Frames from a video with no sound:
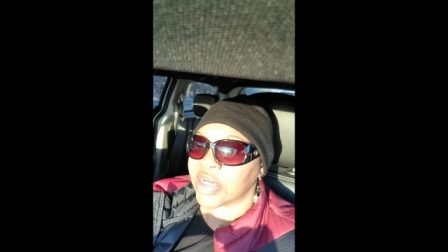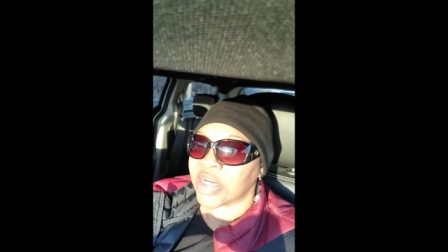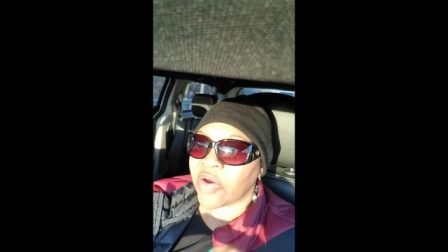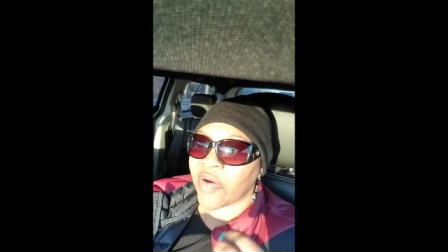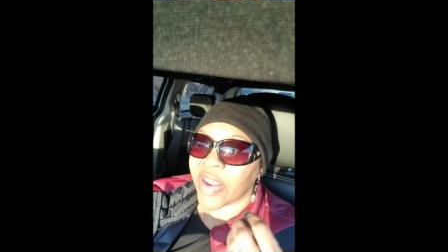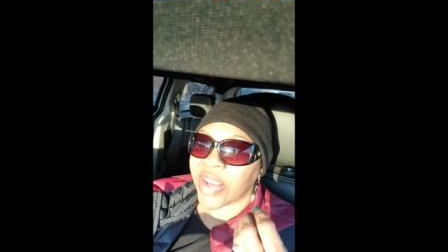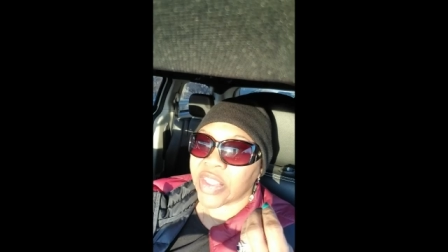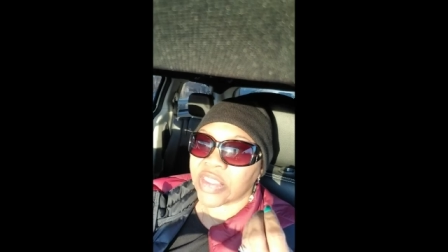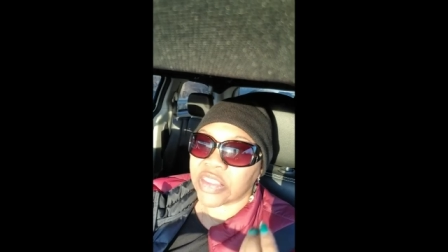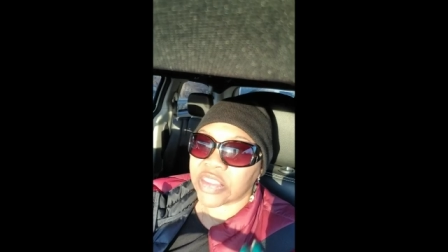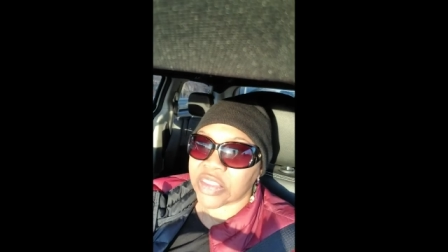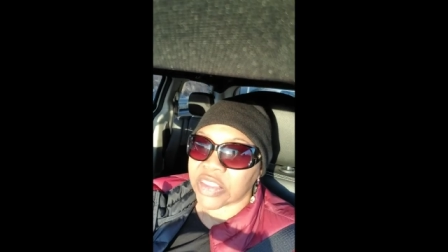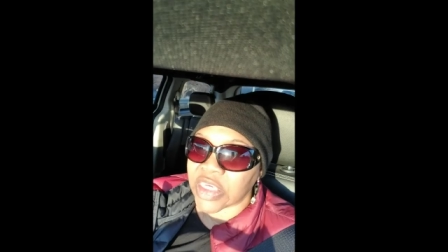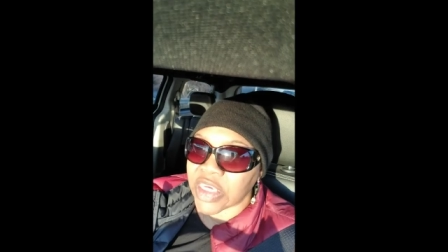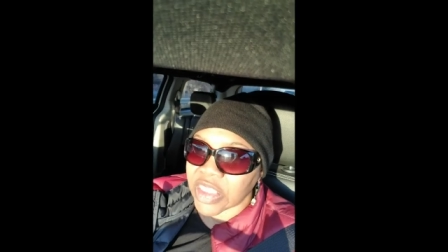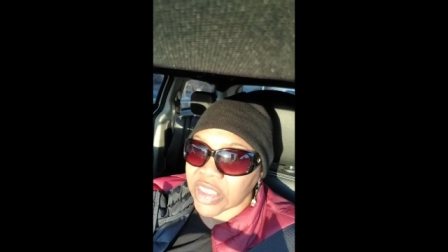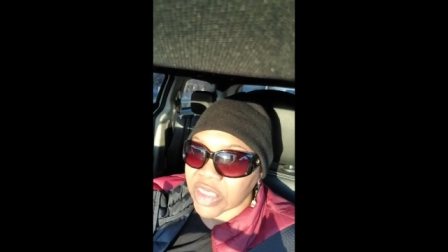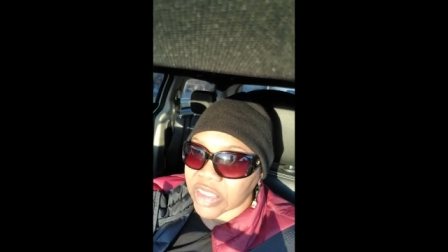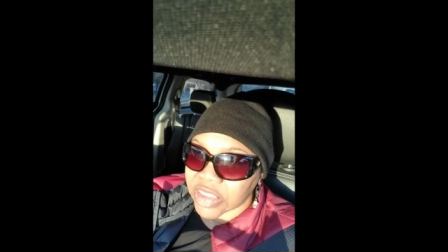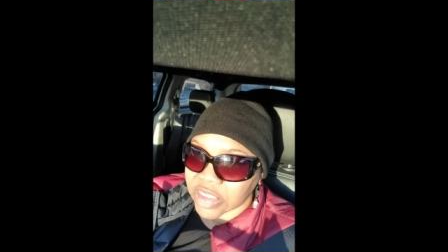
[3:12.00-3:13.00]
Now I could see
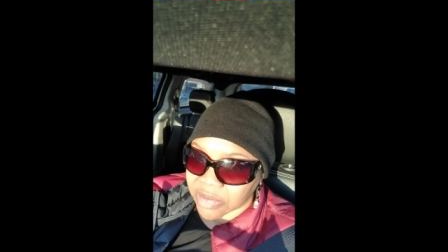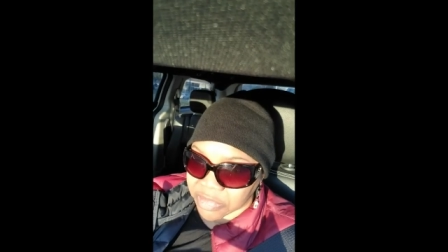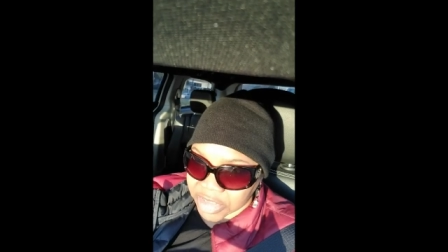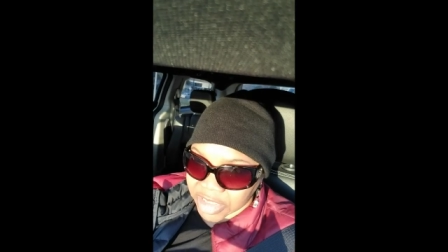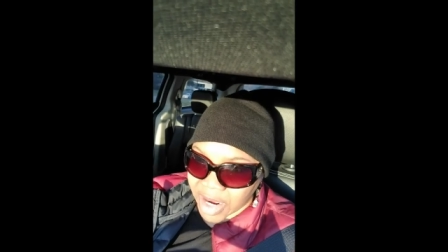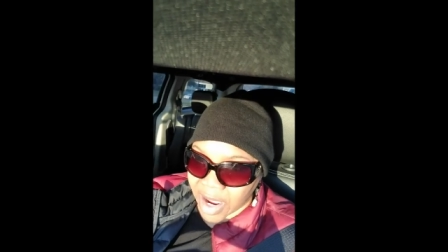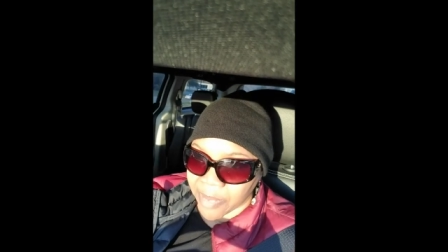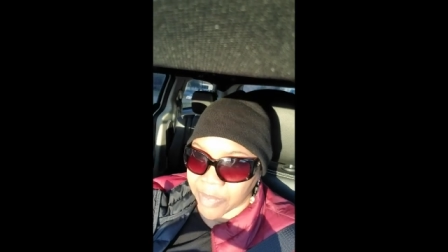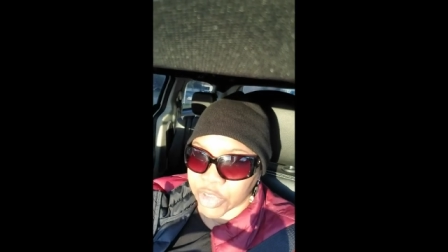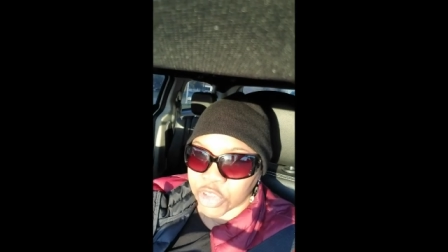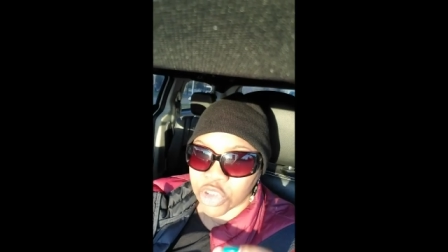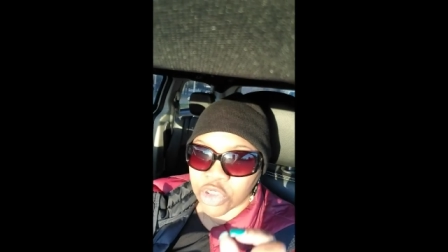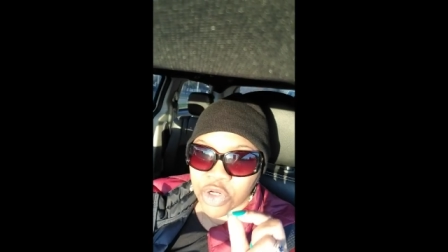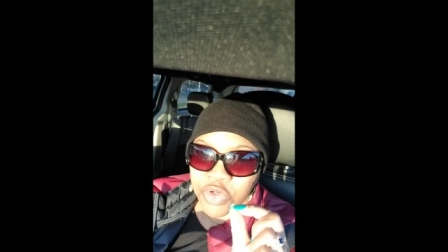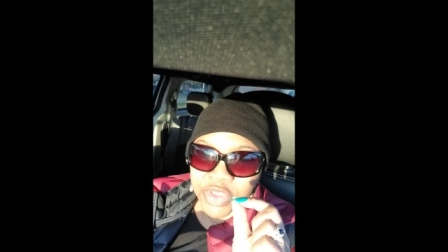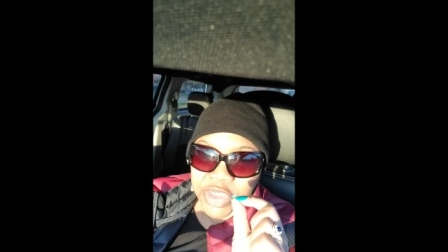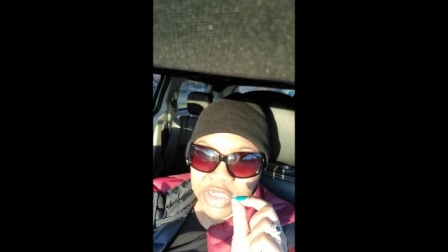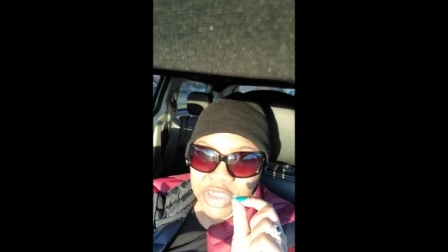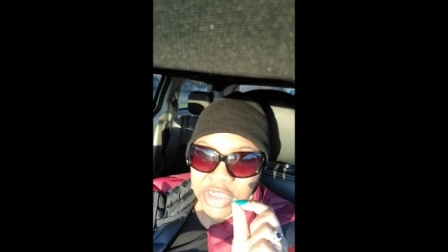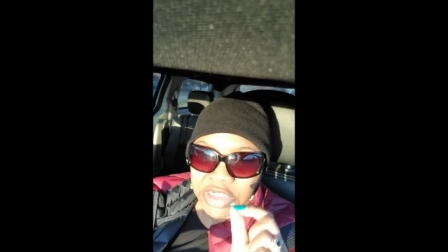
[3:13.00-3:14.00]
the zip tie, but you know
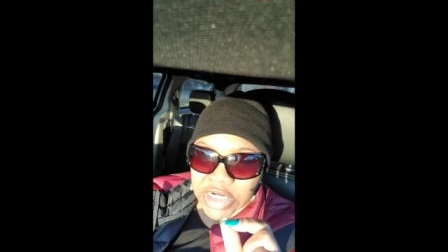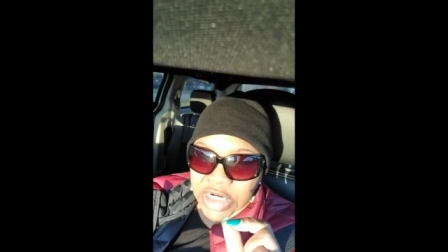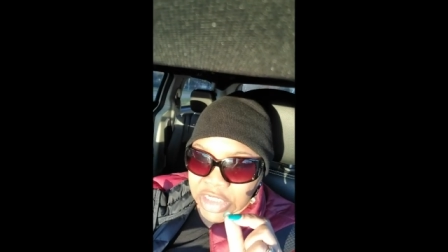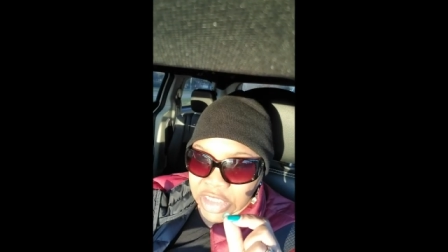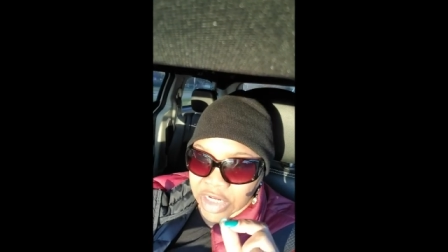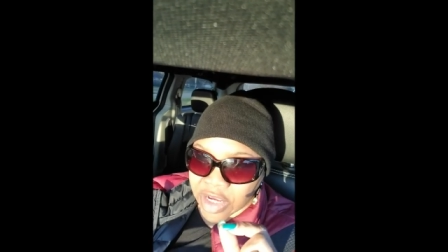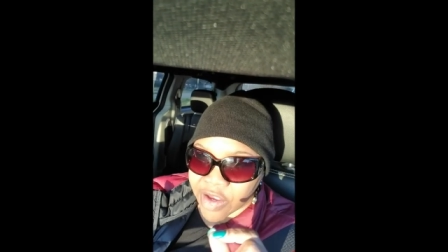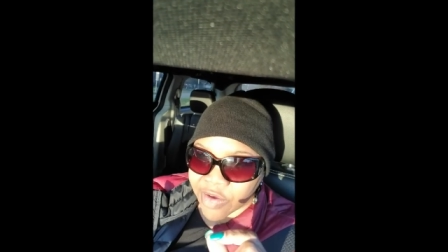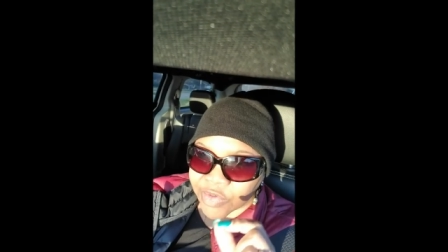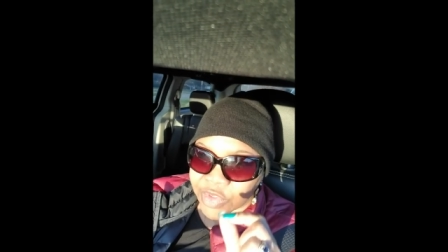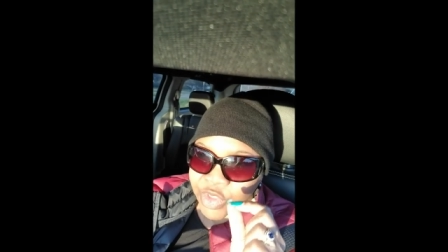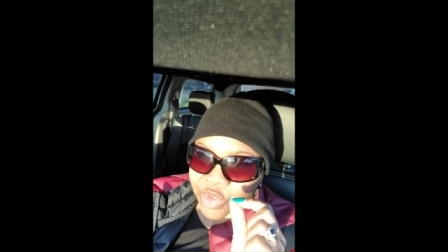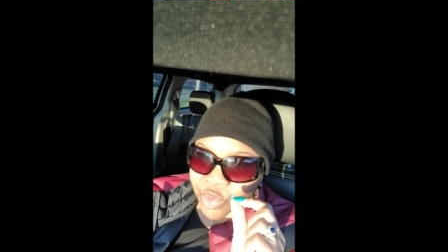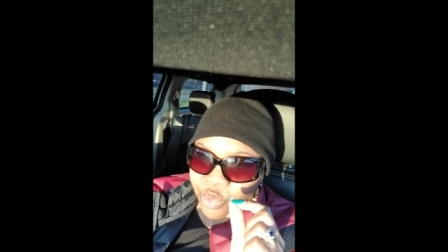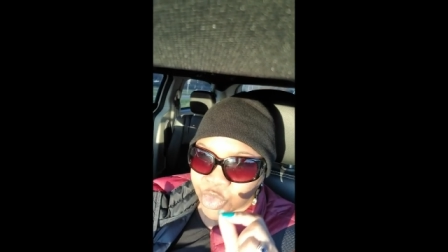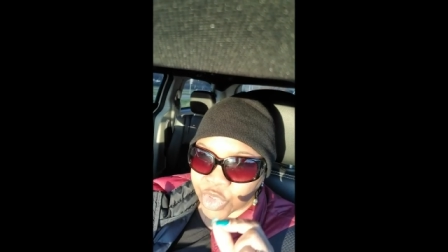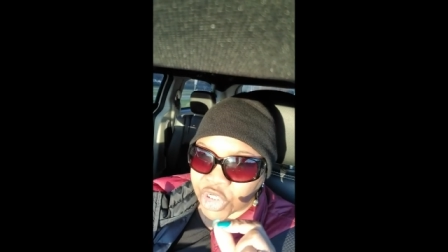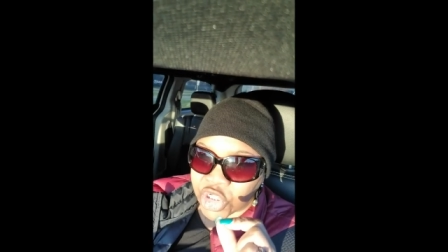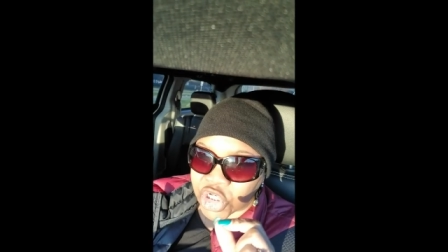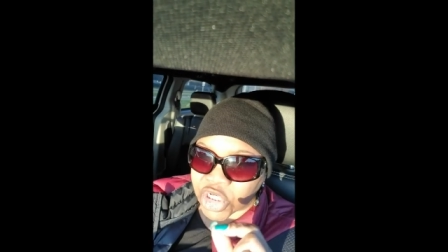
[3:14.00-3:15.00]
the details, the
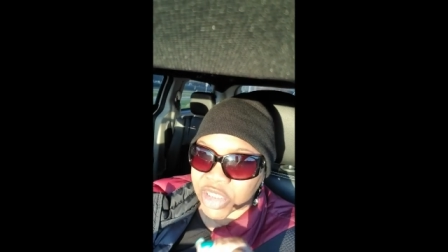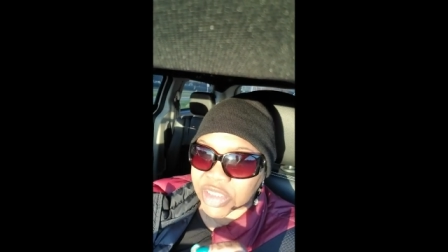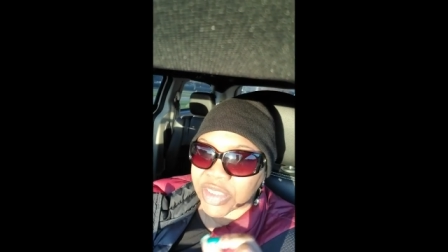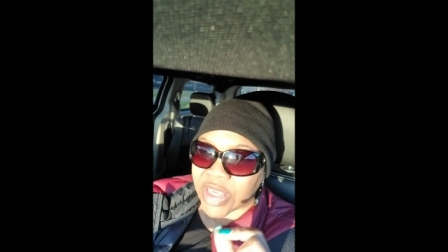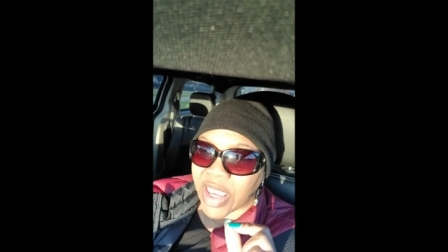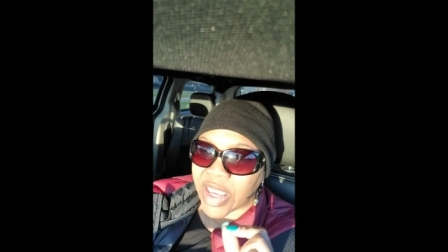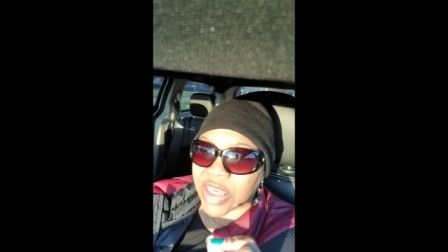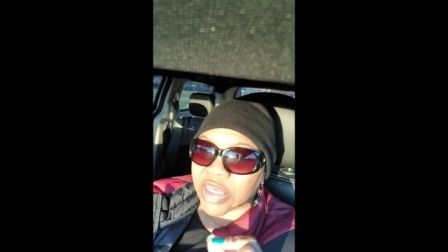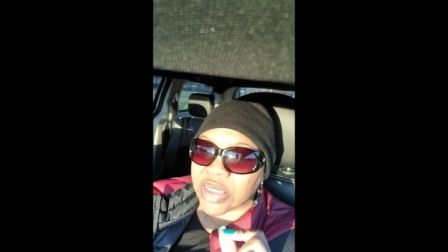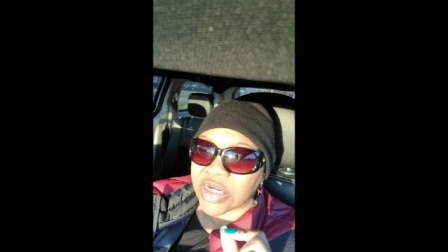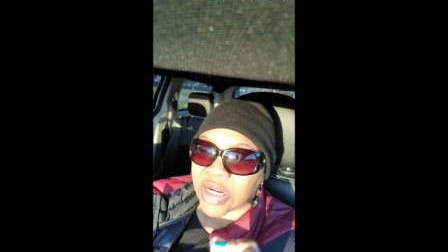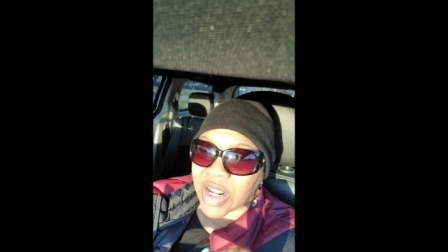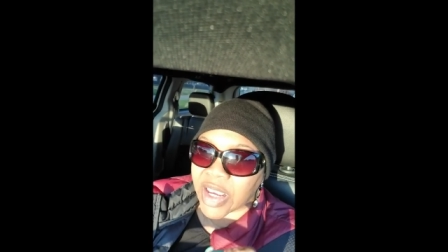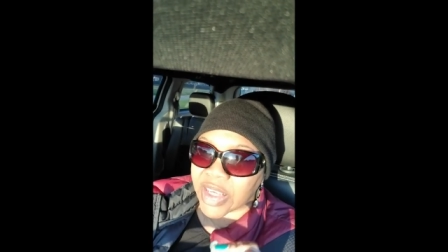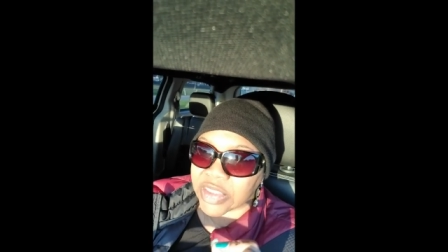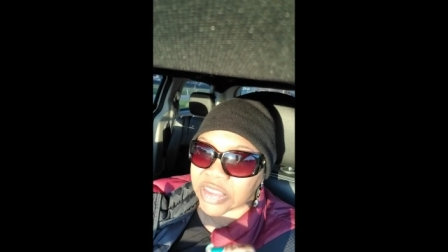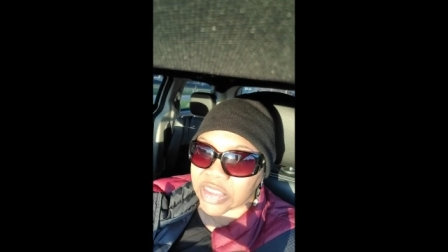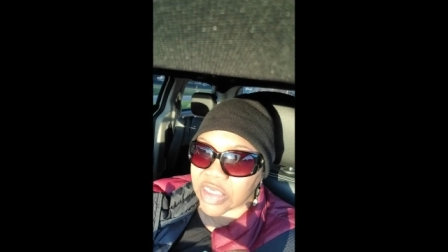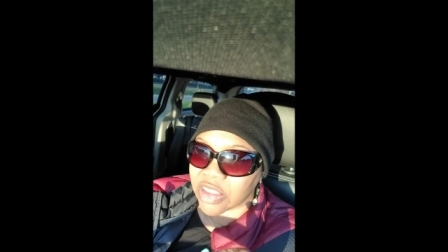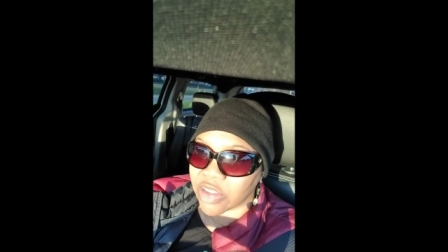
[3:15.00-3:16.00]
ridges, I could
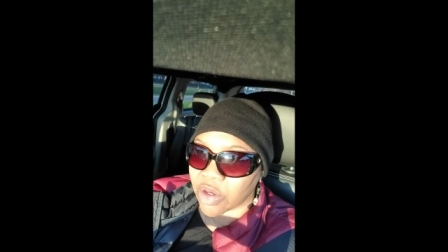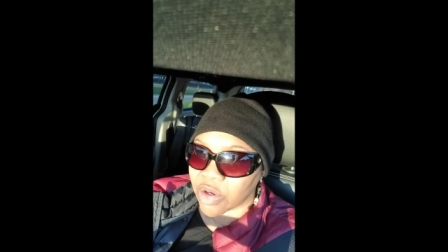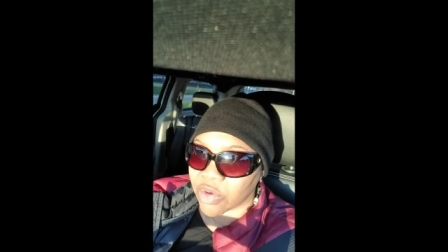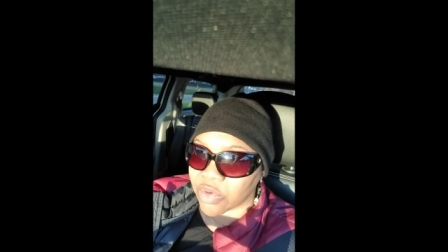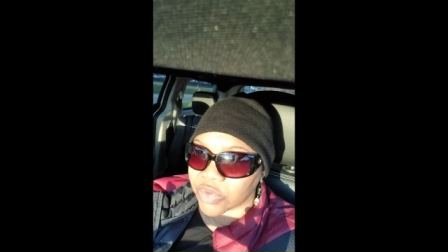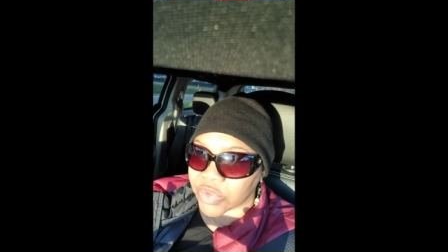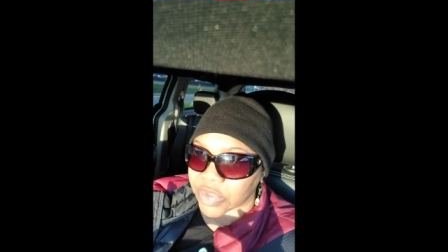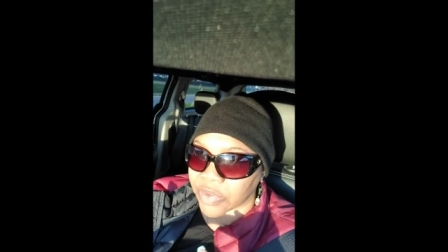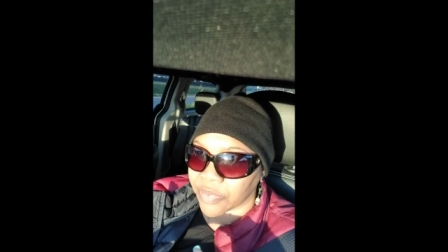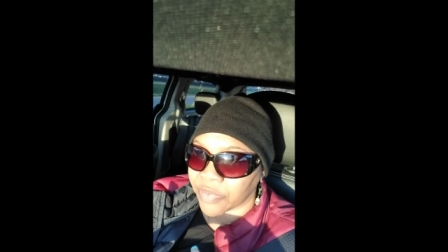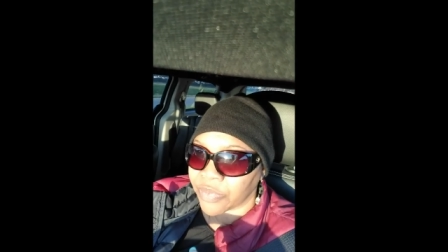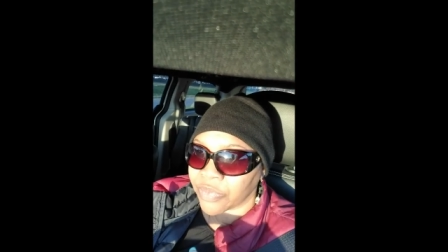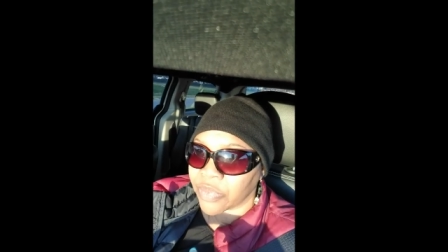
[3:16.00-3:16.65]
not see those